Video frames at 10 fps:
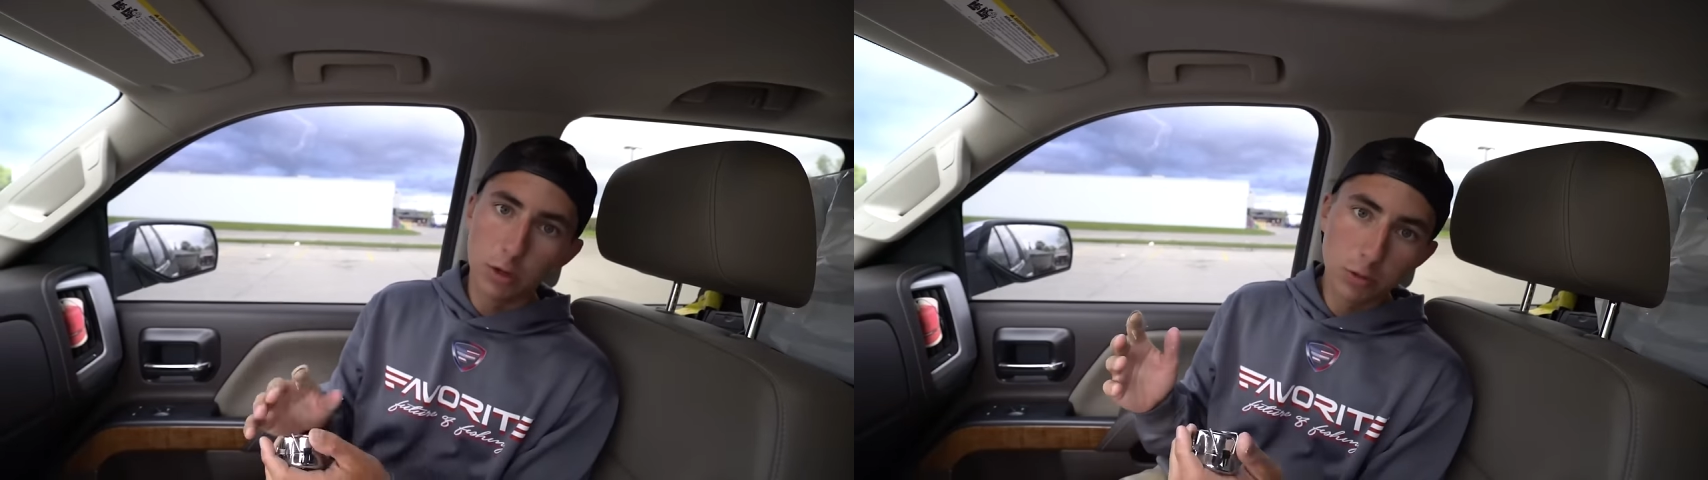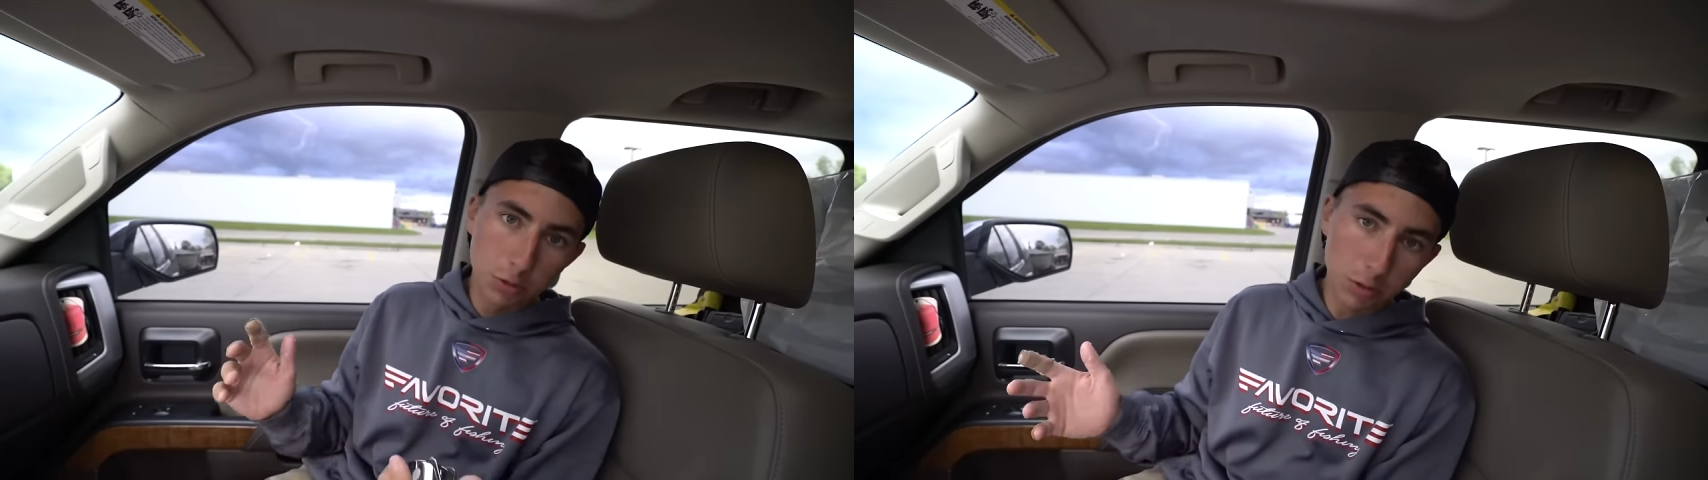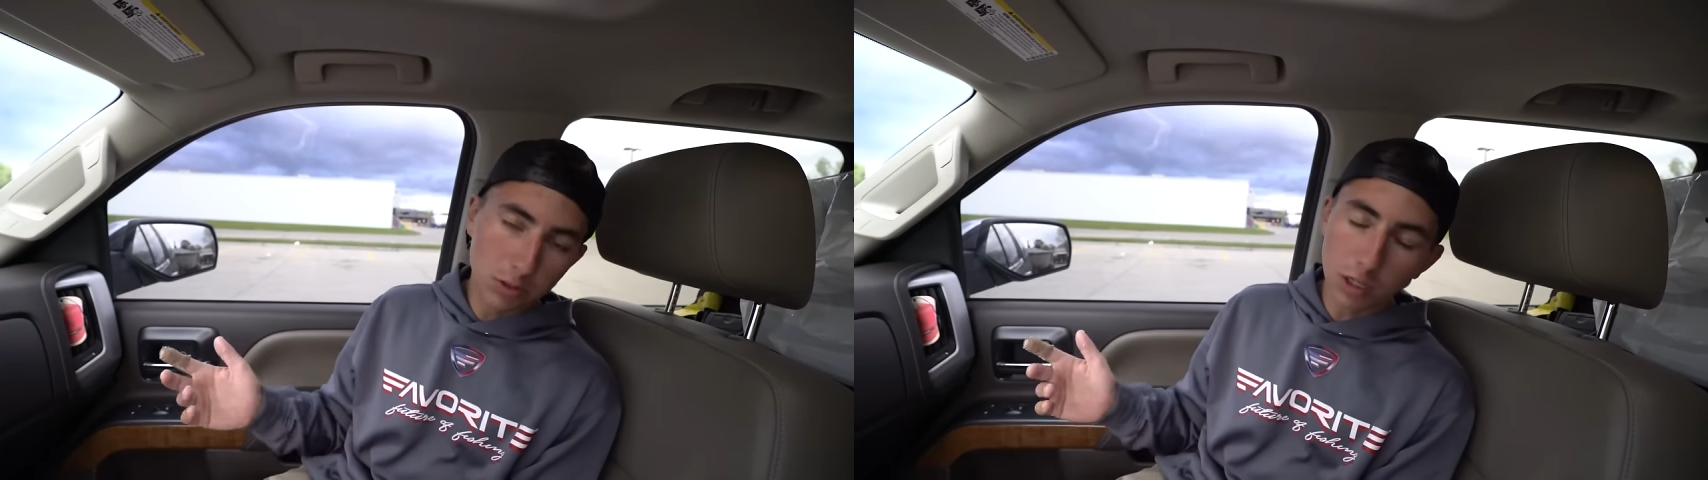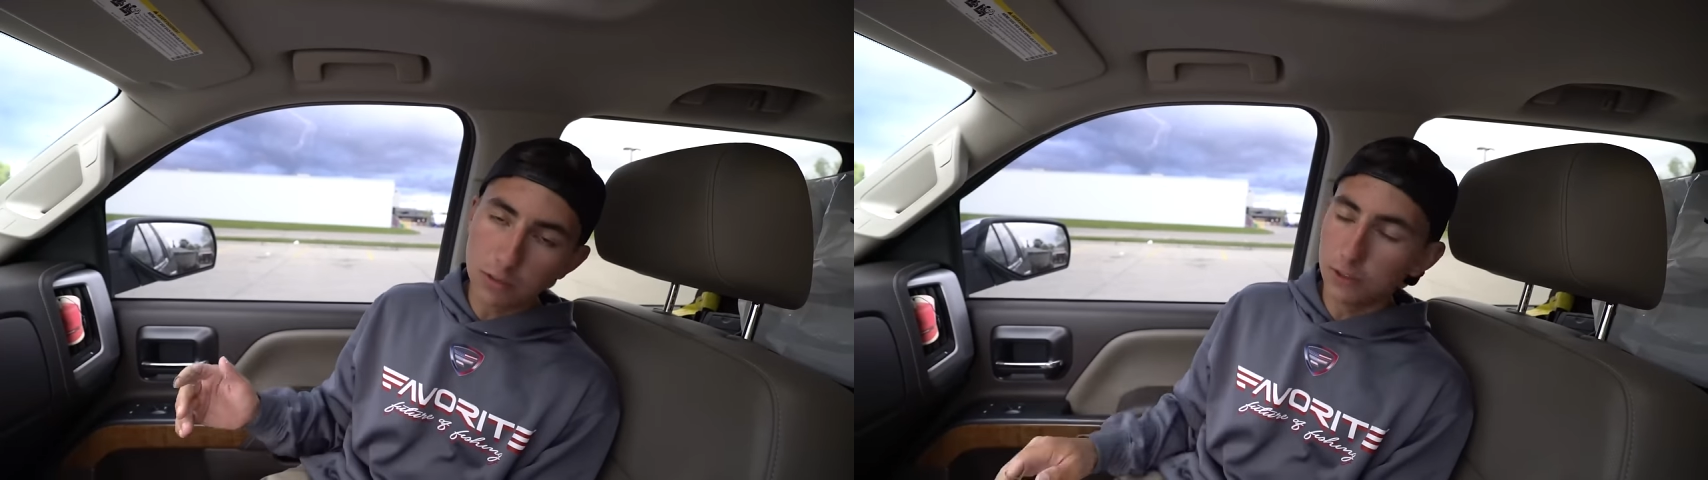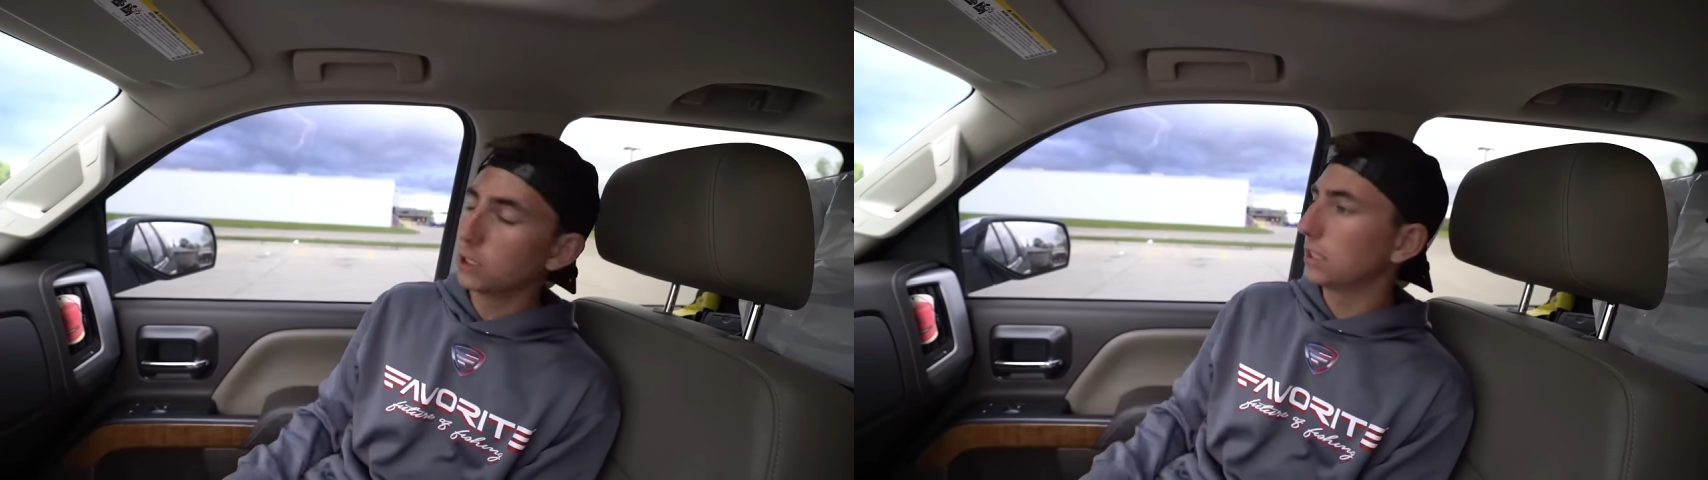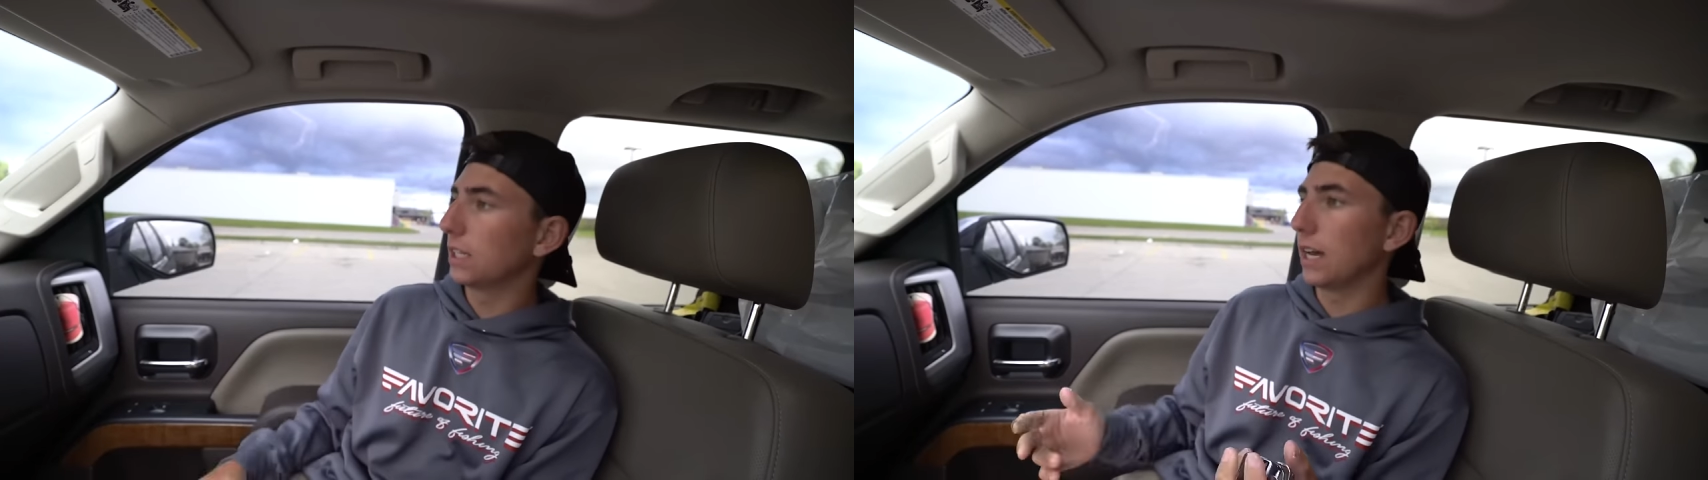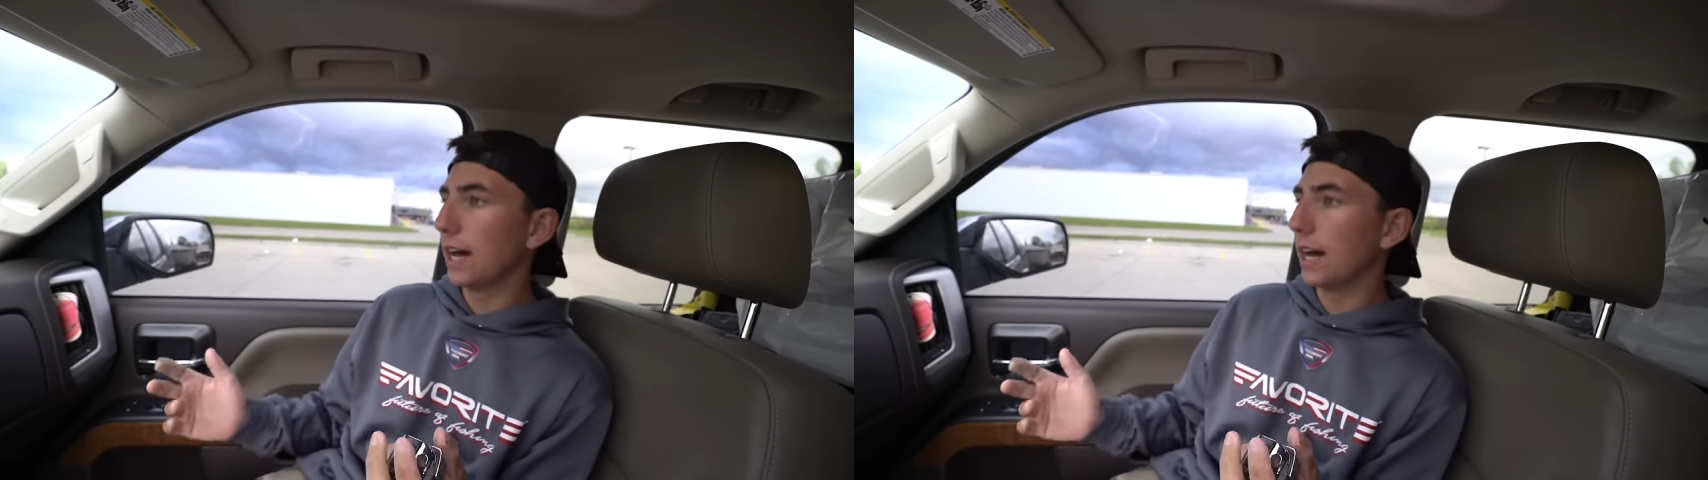We were supposed to go fishing today.